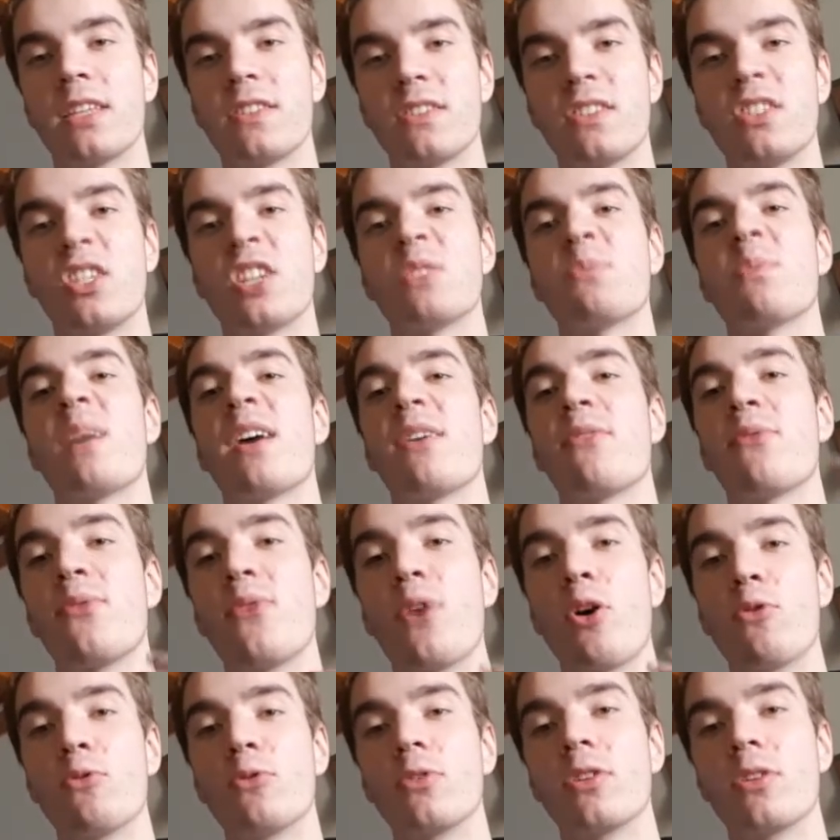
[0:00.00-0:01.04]
This is just my
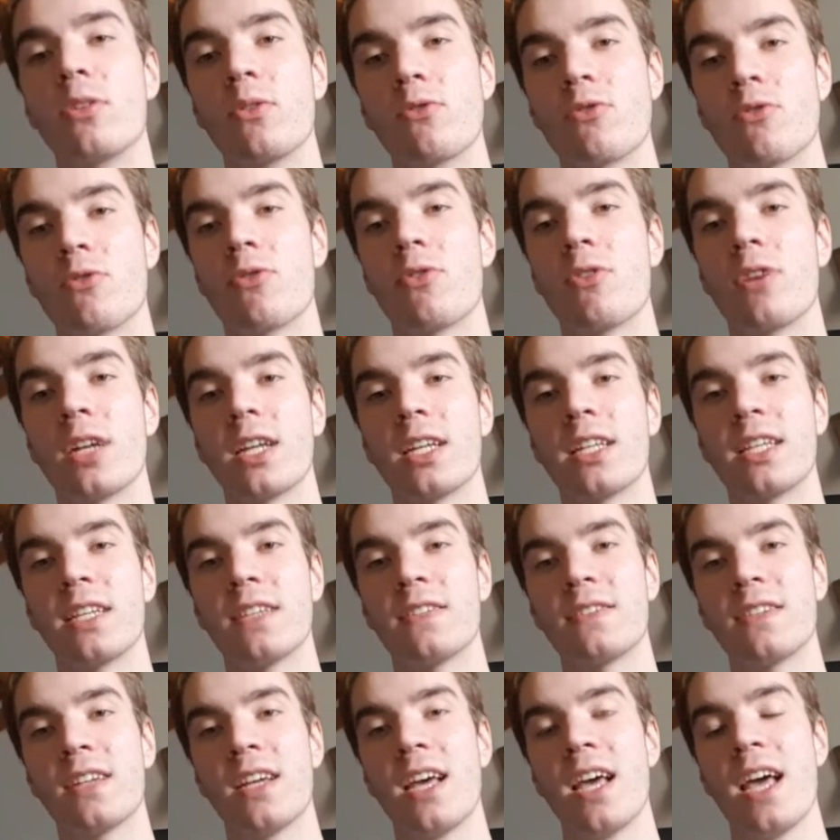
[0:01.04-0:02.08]
phone recording
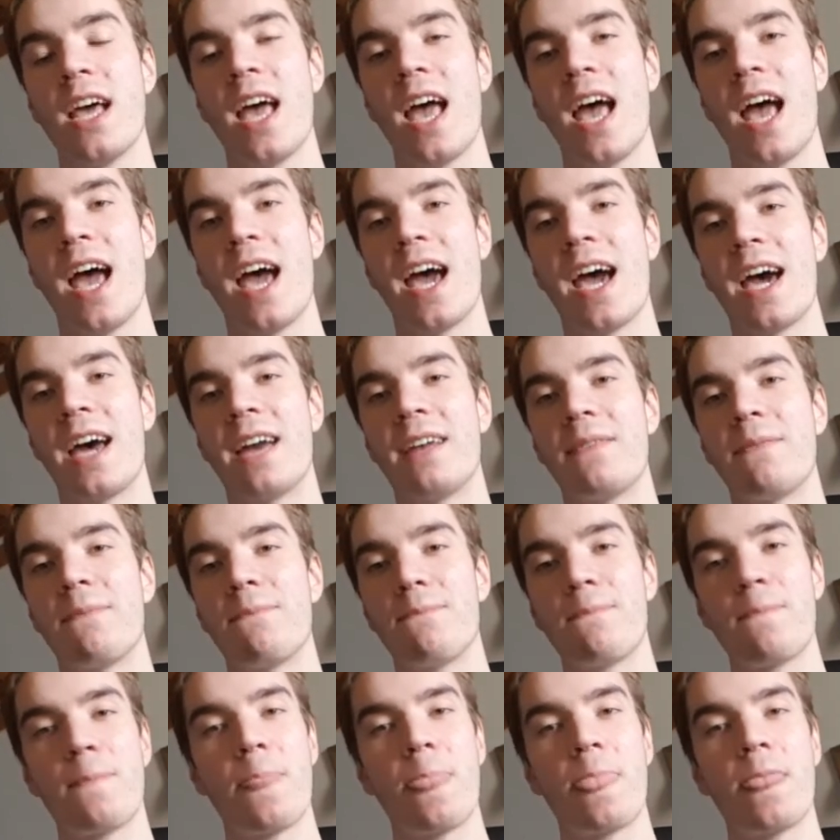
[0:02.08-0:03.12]
this, and
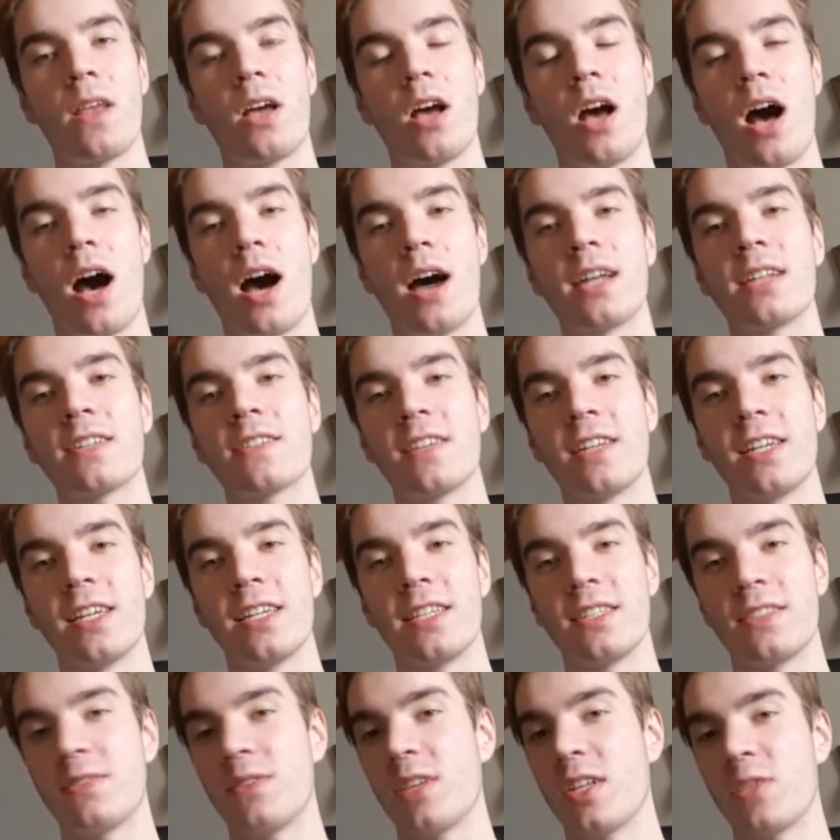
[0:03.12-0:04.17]
honestly,
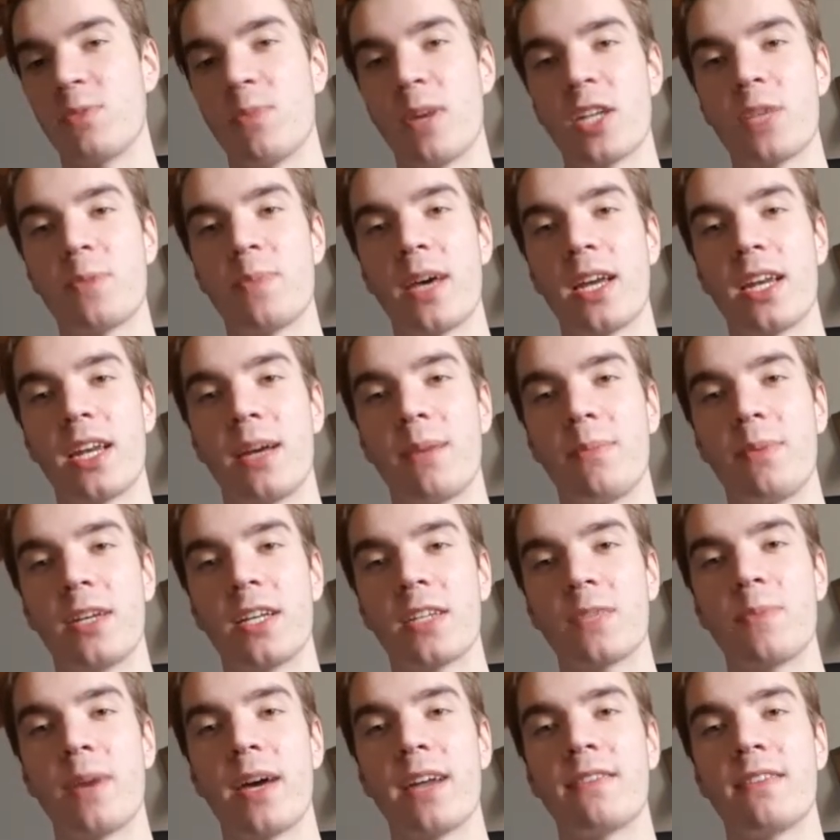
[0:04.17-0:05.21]
it's much better,
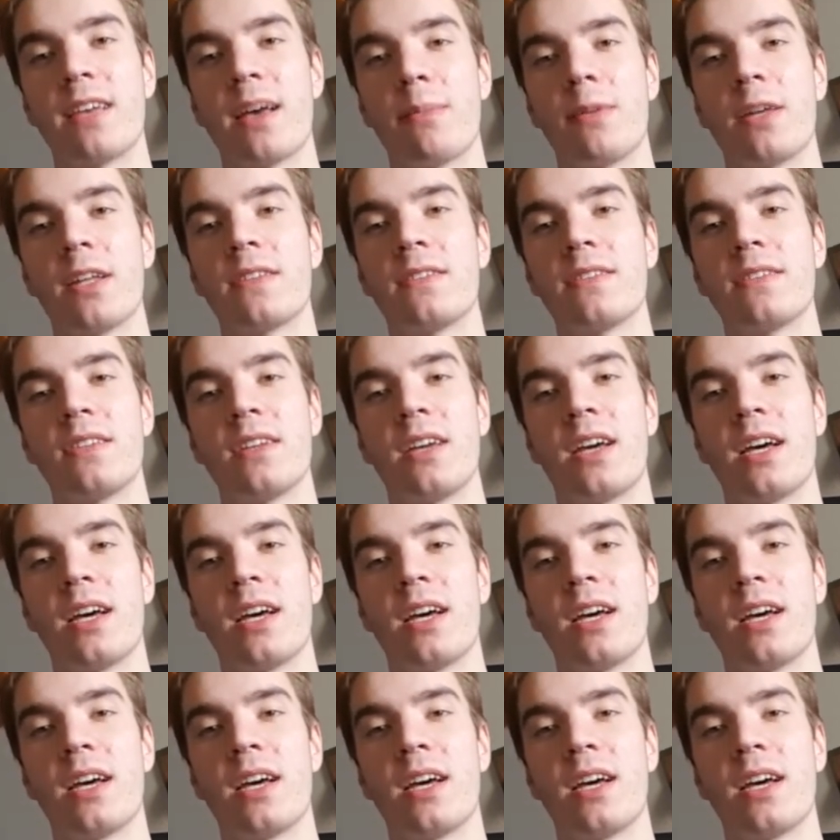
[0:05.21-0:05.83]
because my tablet